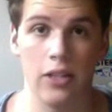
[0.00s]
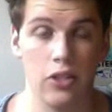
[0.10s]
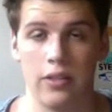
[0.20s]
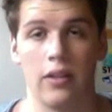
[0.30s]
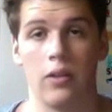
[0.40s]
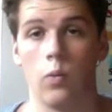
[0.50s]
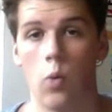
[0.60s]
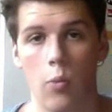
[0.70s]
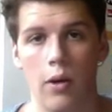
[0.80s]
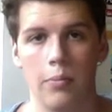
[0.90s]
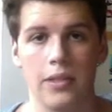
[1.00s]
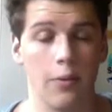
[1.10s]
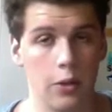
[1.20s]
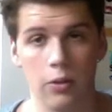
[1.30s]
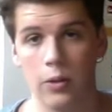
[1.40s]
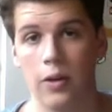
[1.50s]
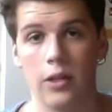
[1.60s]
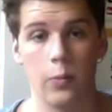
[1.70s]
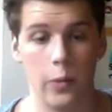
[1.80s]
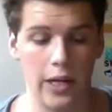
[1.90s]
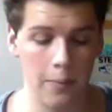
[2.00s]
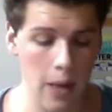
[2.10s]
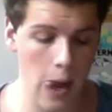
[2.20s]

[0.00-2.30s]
He just did the warm-up, same with Cuadrado and Willian.